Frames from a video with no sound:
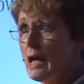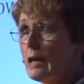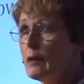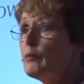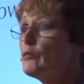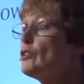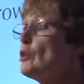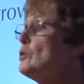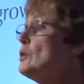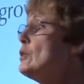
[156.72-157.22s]

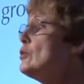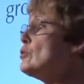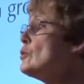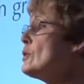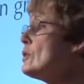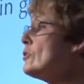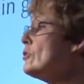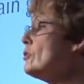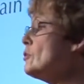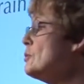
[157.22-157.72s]
And it was only
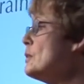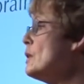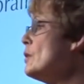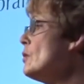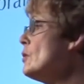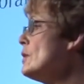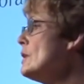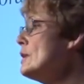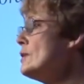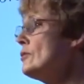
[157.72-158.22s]
through
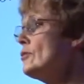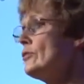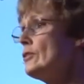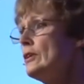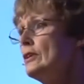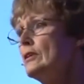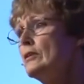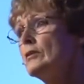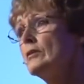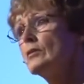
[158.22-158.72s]

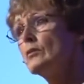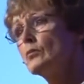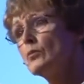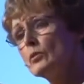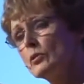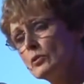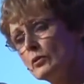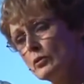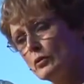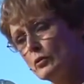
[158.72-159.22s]
experience in the
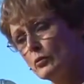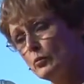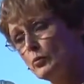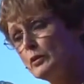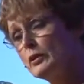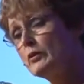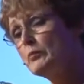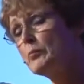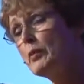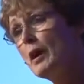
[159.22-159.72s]
world
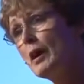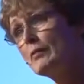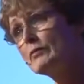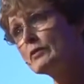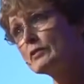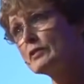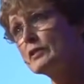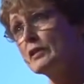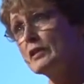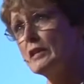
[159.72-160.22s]
with
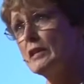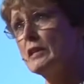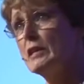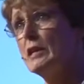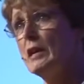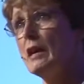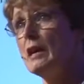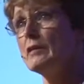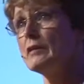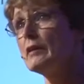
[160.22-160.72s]

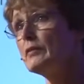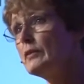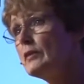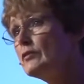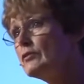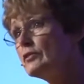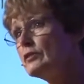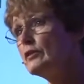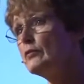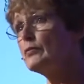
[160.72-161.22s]
poverty that
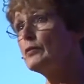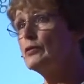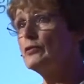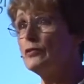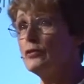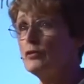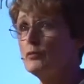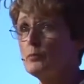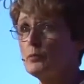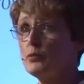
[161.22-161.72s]
these
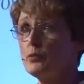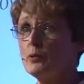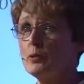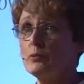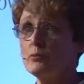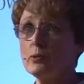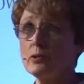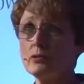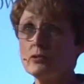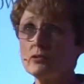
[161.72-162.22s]
differences
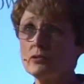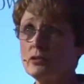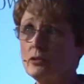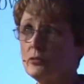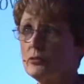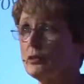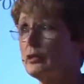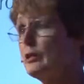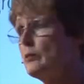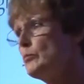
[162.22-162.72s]
between rich
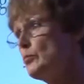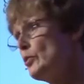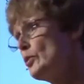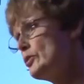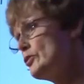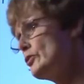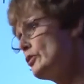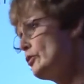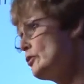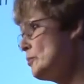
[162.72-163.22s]
children and
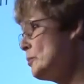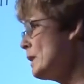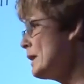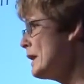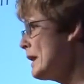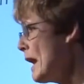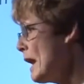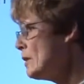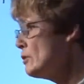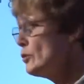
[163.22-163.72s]
poor children
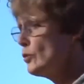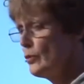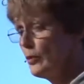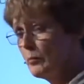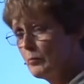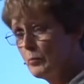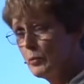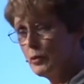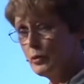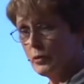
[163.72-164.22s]
began
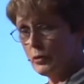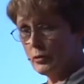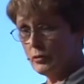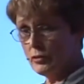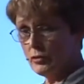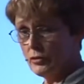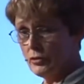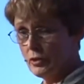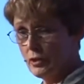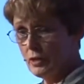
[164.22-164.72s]
to
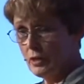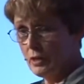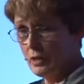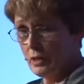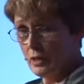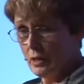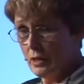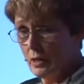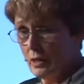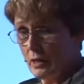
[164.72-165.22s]
emerge
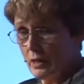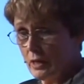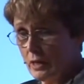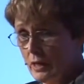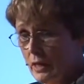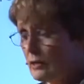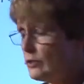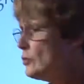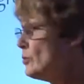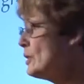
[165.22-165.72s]

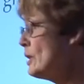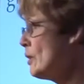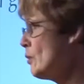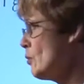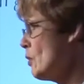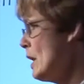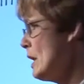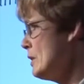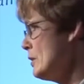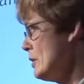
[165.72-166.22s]
and to
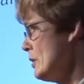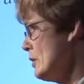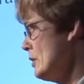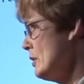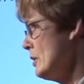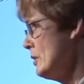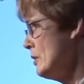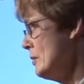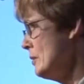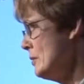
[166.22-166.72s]
get wider.
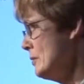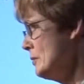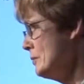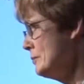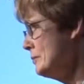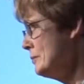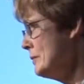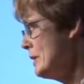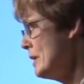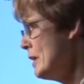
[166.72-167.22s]

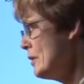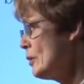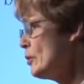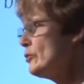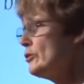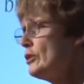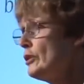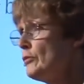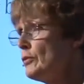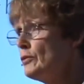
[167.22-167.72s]

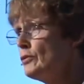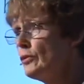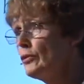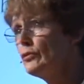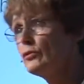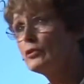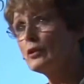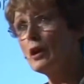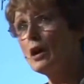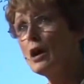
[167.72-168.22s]
Those
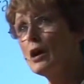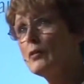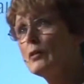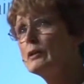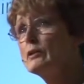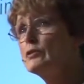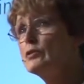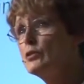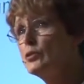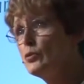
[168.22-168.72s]
differences
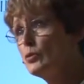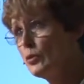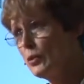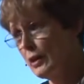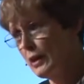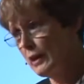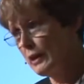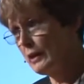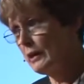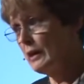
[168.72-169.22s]
are
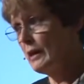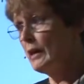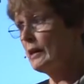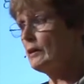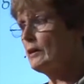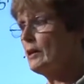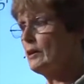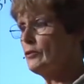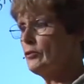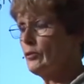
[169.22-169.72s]
enduring
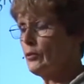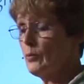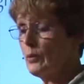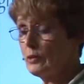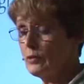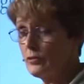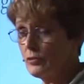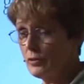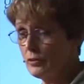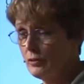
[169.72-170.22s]
and
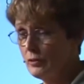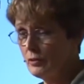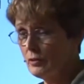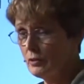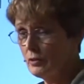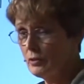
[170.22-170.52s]
consequential.